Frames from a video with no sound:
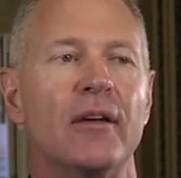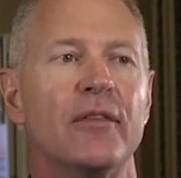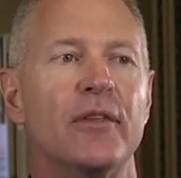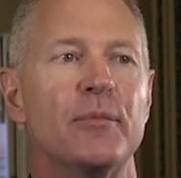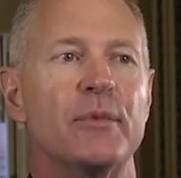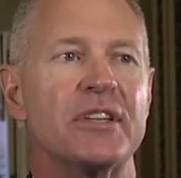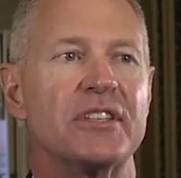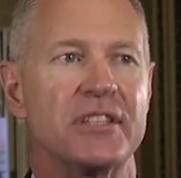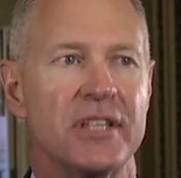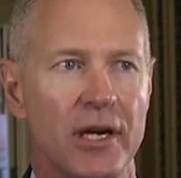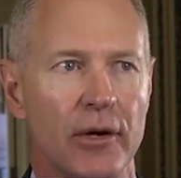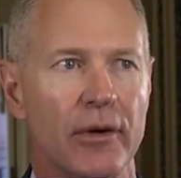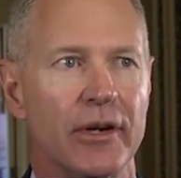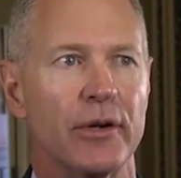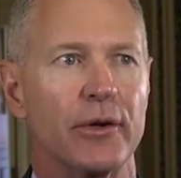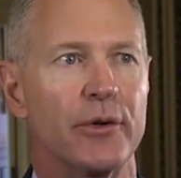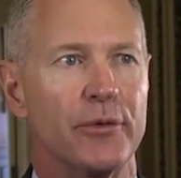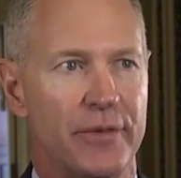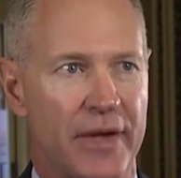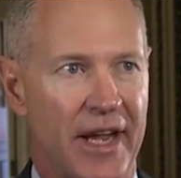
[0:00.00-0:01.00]
The
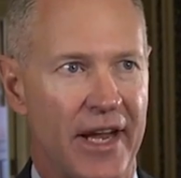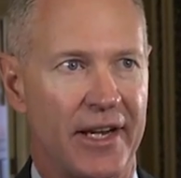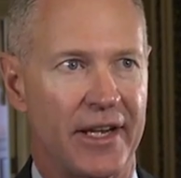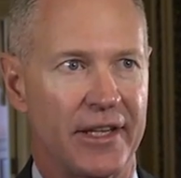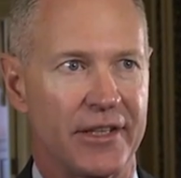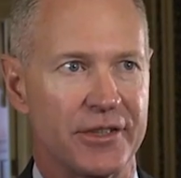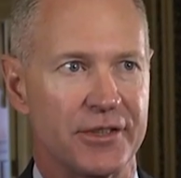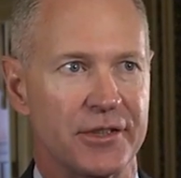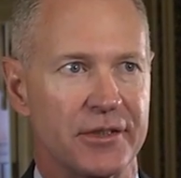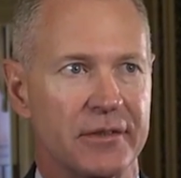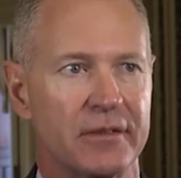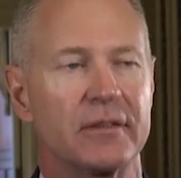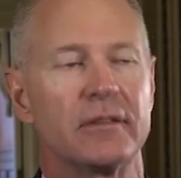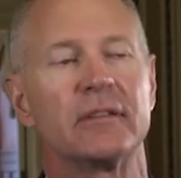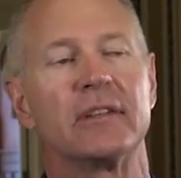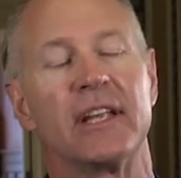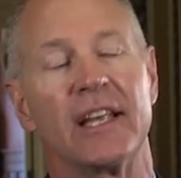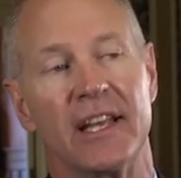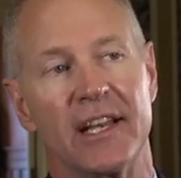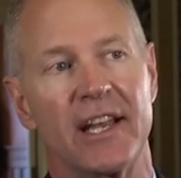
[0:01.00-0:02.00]
material advantage
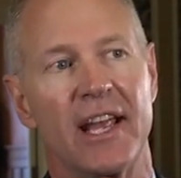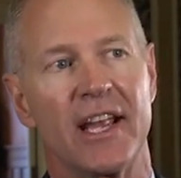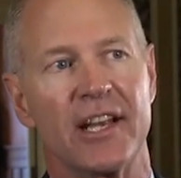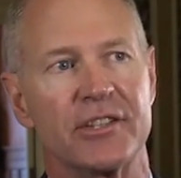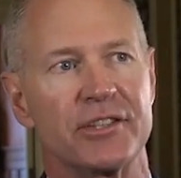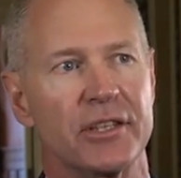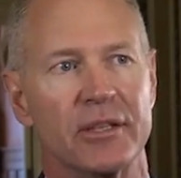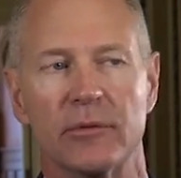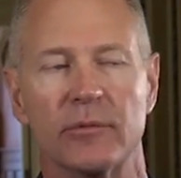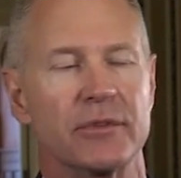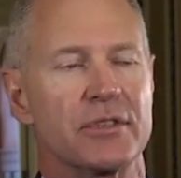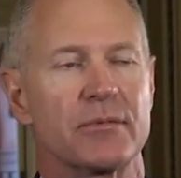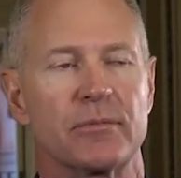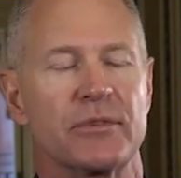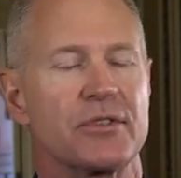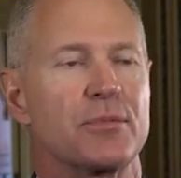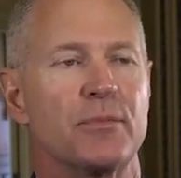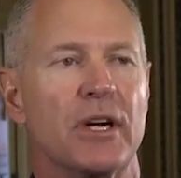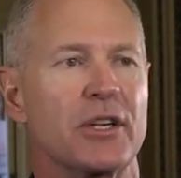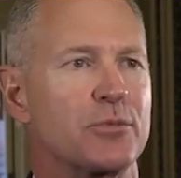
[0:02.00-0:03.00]
in Asia
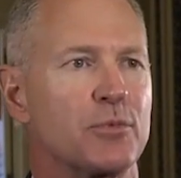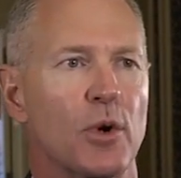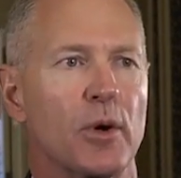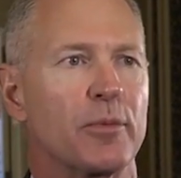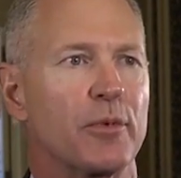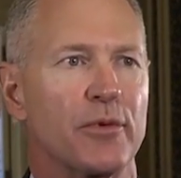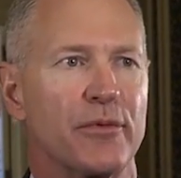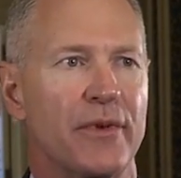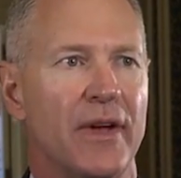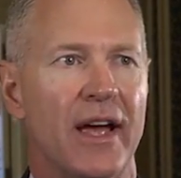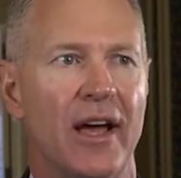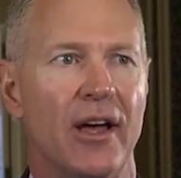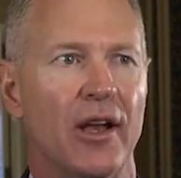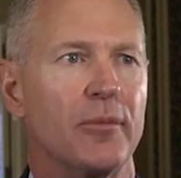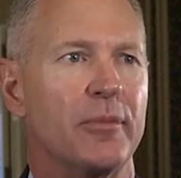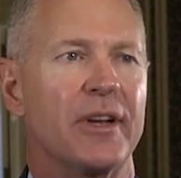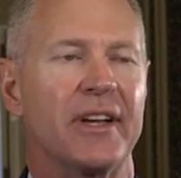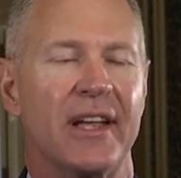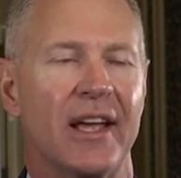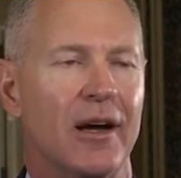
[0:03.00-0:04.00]
was much more
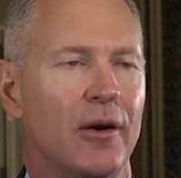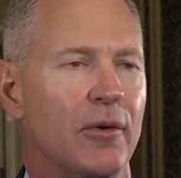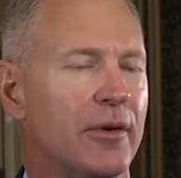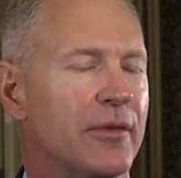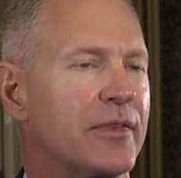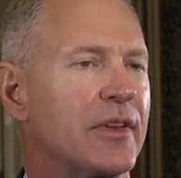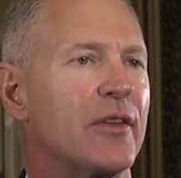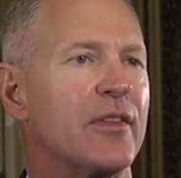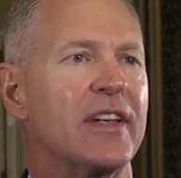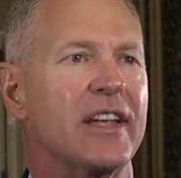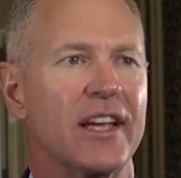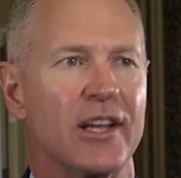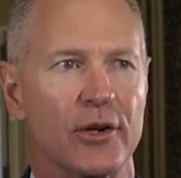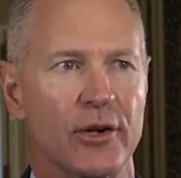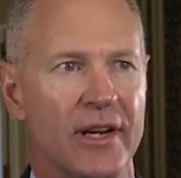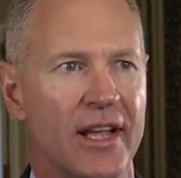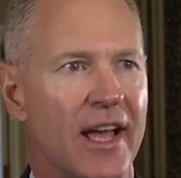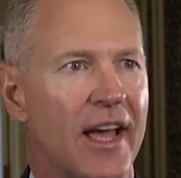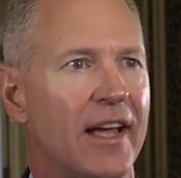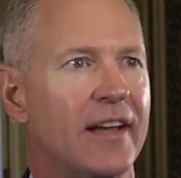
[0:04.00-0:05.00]
profound, but now with the
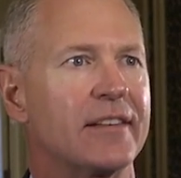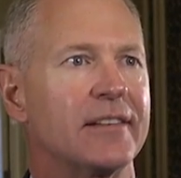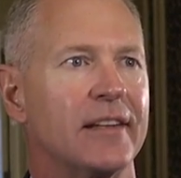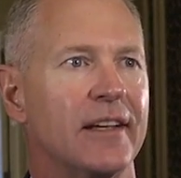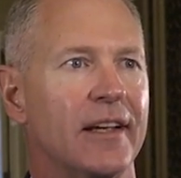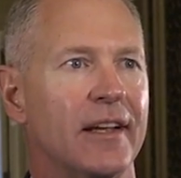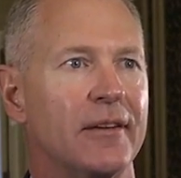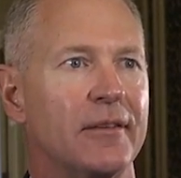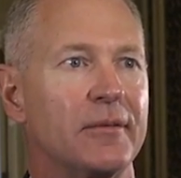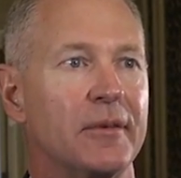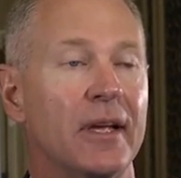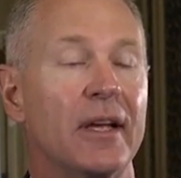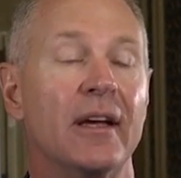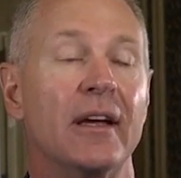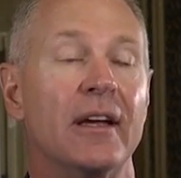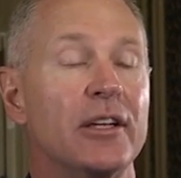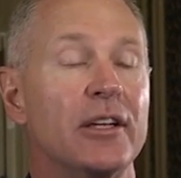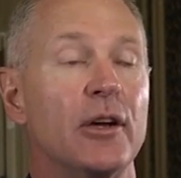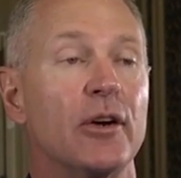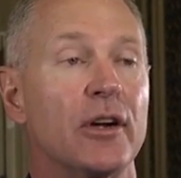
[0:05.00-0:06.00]
internet and
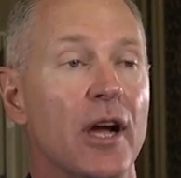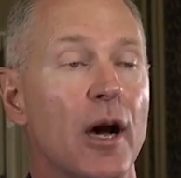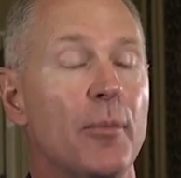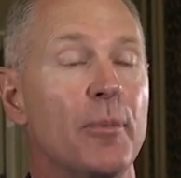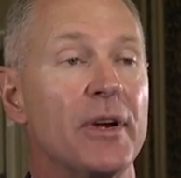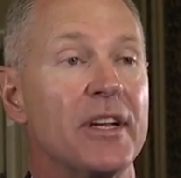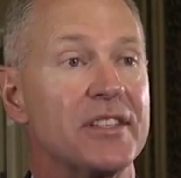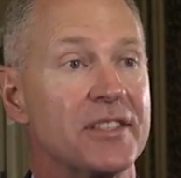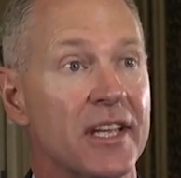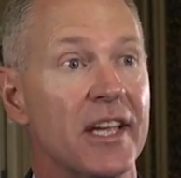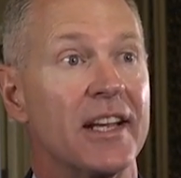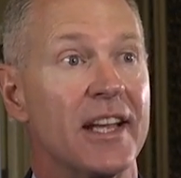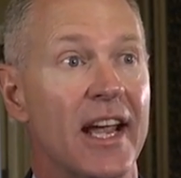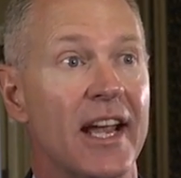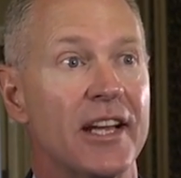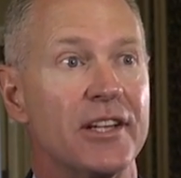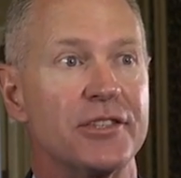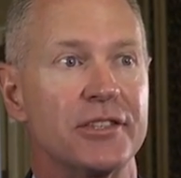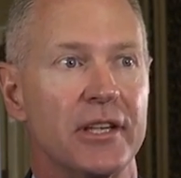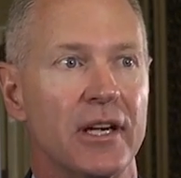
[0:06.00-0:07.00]
companies in
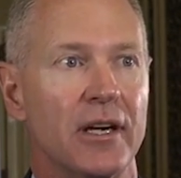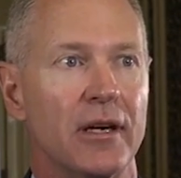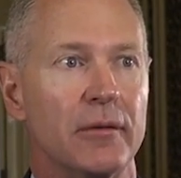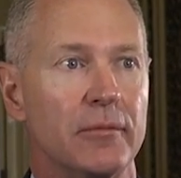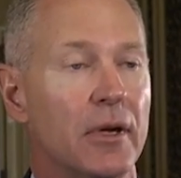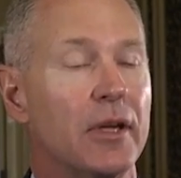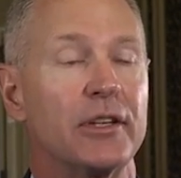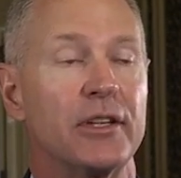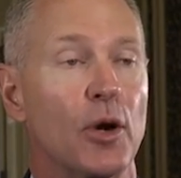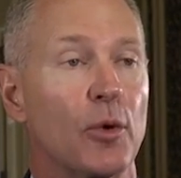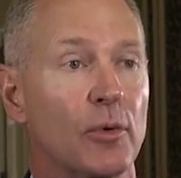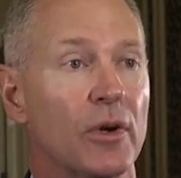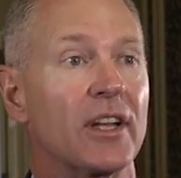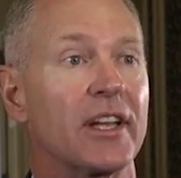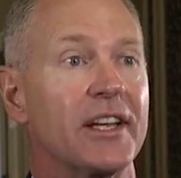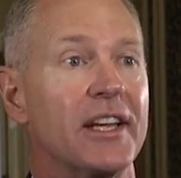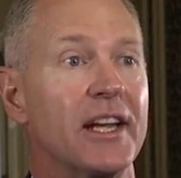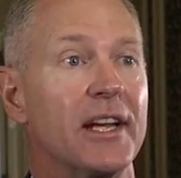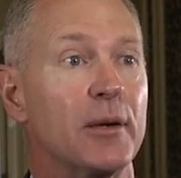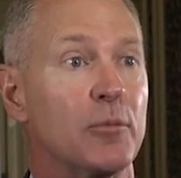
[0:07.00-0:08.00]
Asia
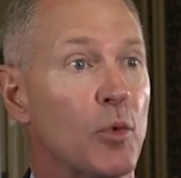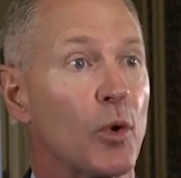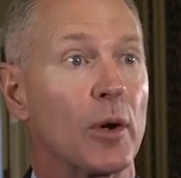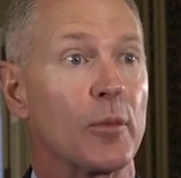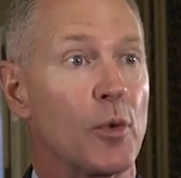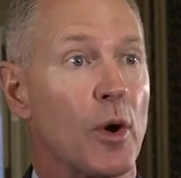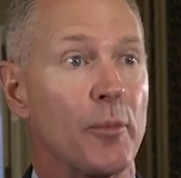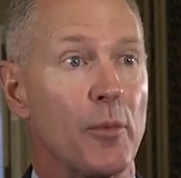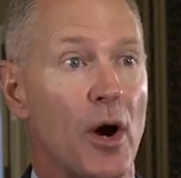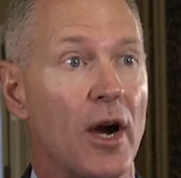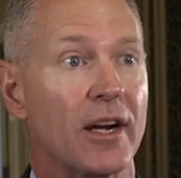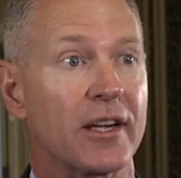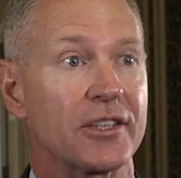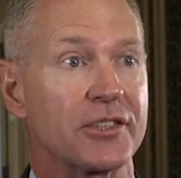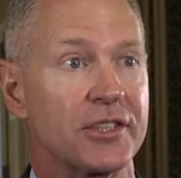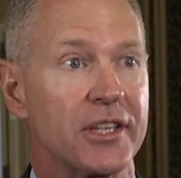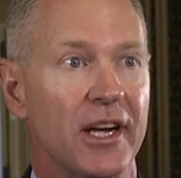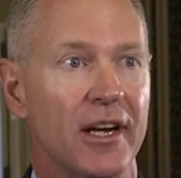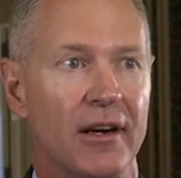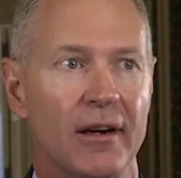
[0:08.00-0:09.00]
really needing more and more market
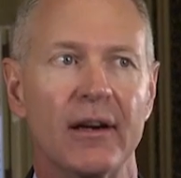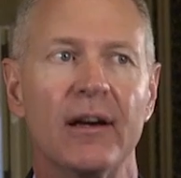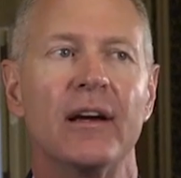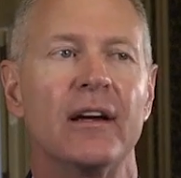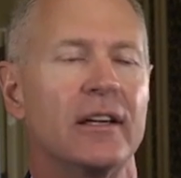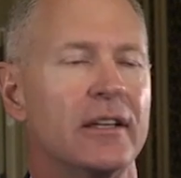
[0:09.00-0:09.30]
share,